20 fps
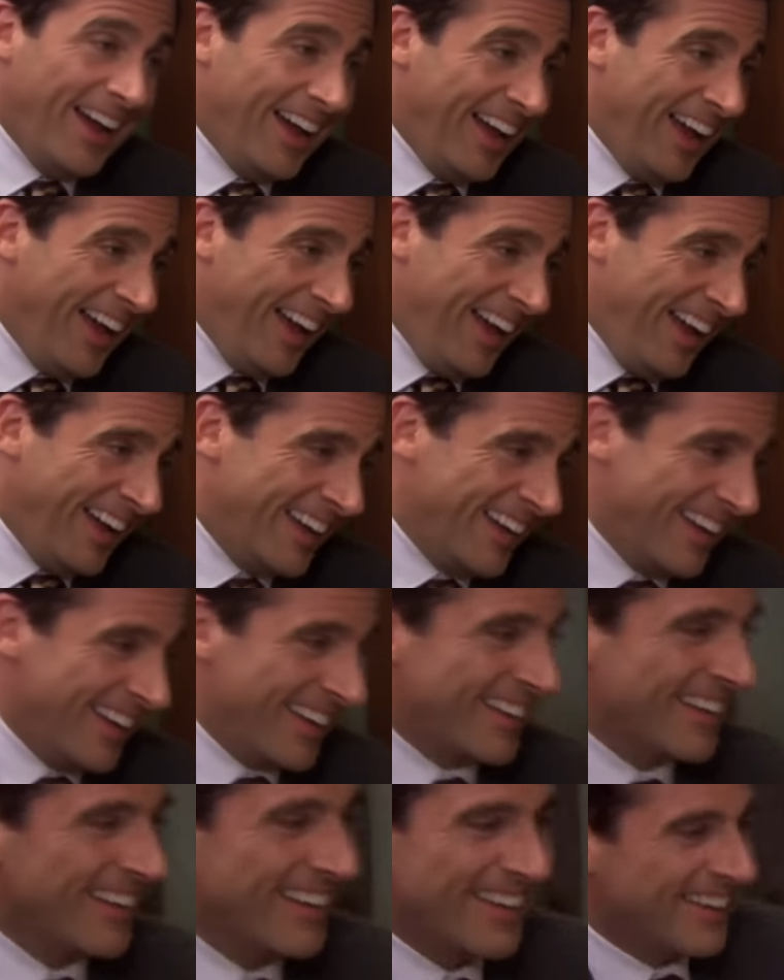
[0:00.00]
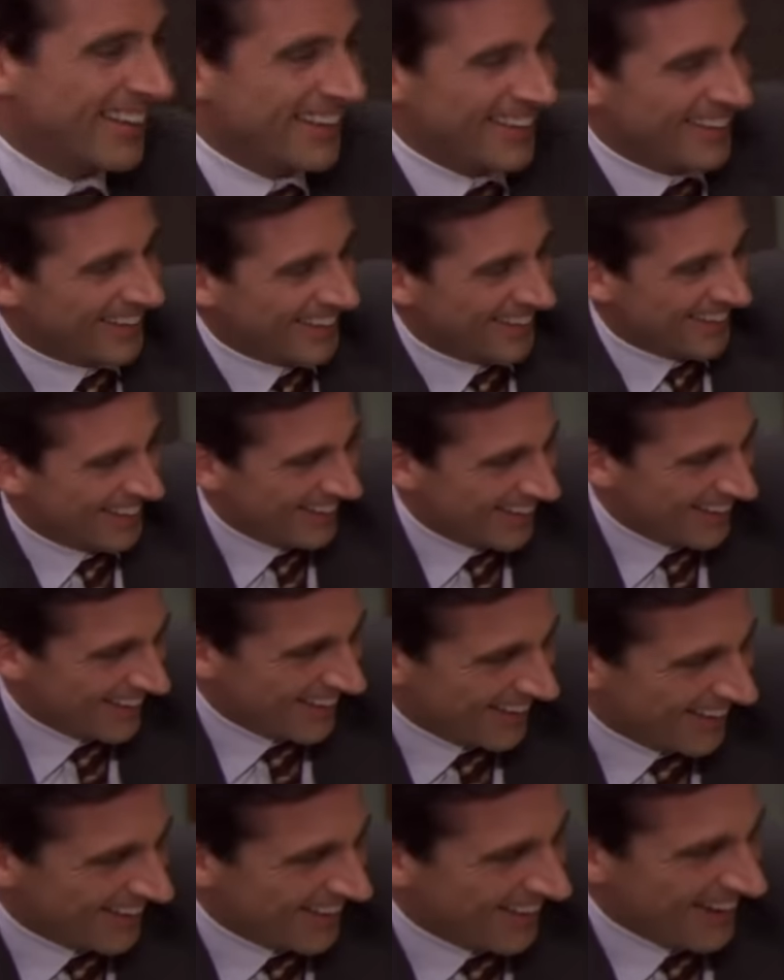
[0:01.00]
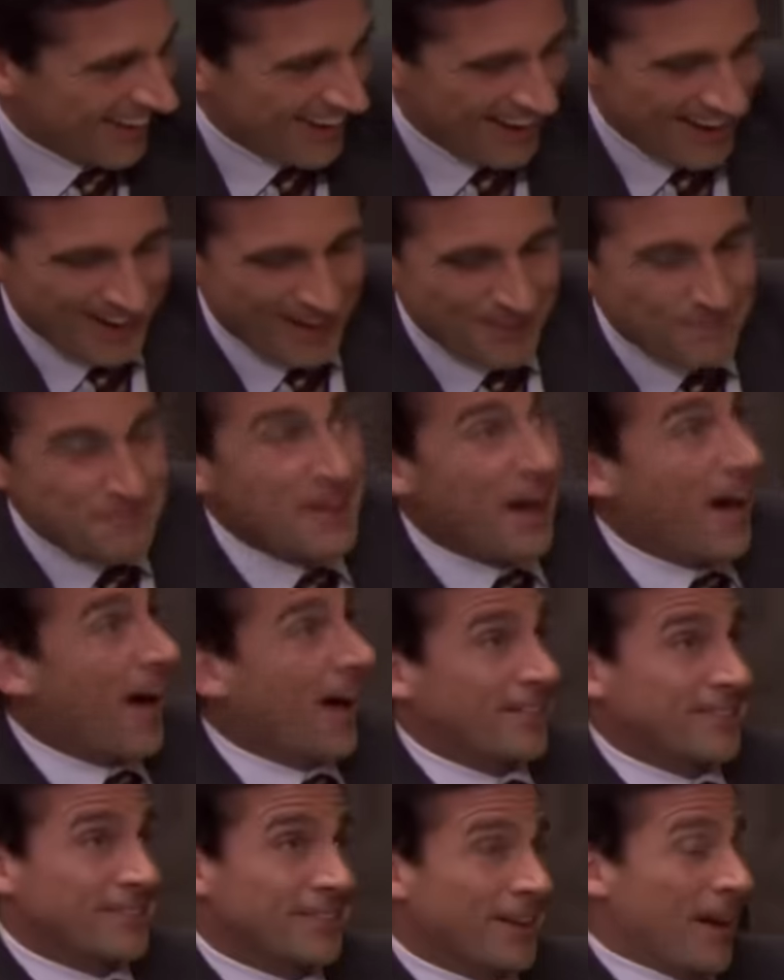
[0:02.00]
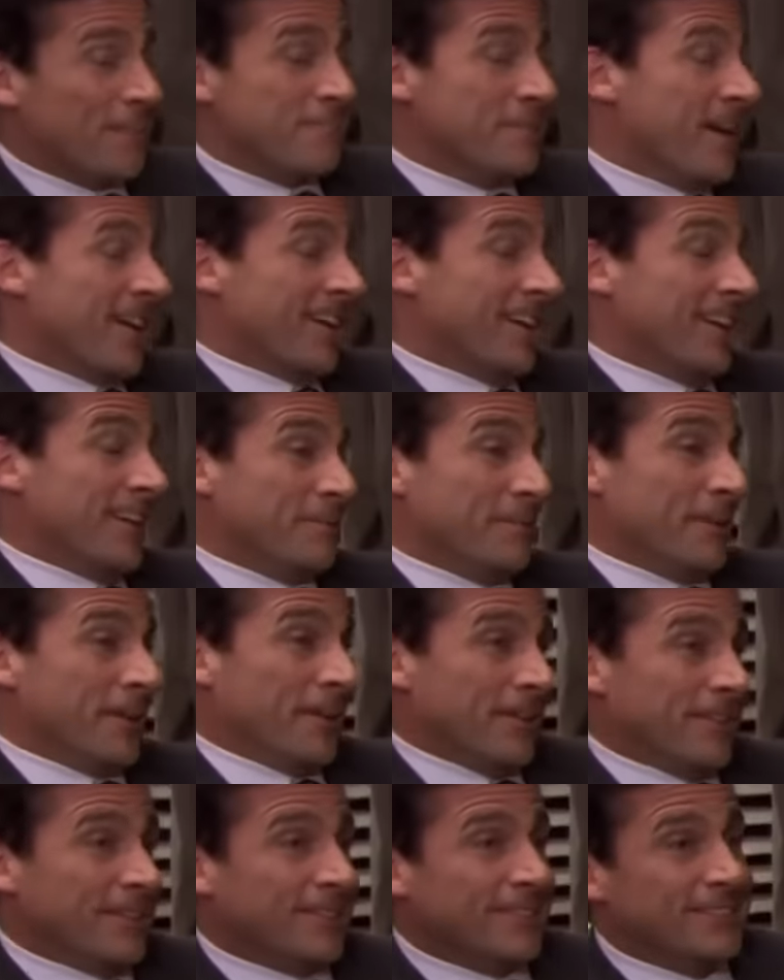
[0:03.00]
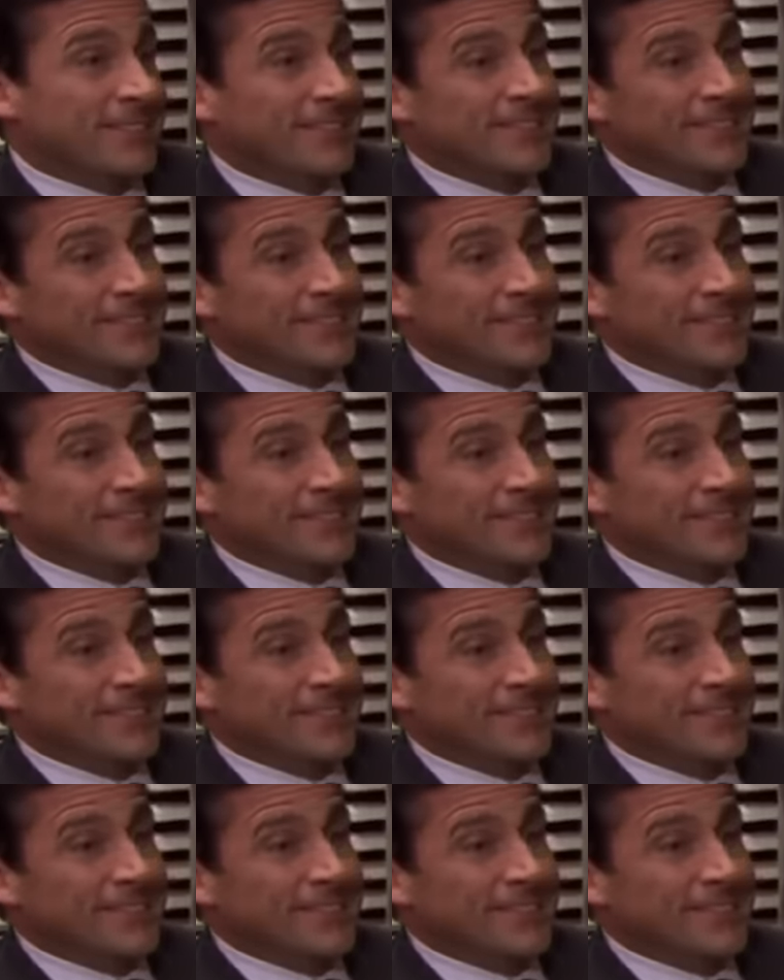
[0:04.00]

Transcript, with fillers: Are you? I'm not. I'm not getting married.